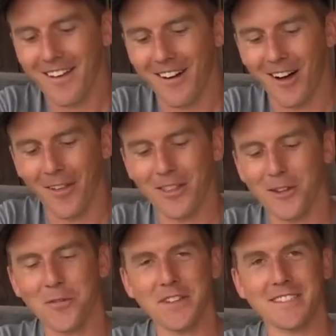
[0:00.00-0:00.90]
all the
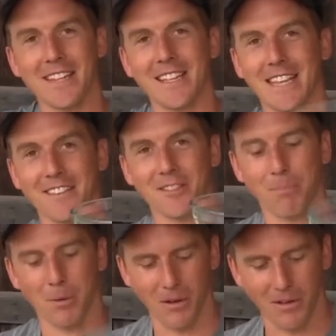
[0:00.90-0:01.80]
loofah seeds into the
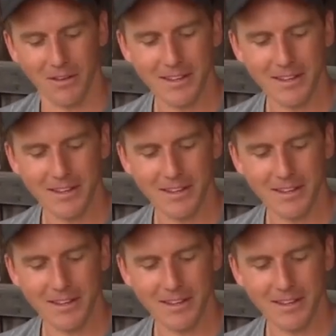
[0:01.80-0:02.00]
bowl.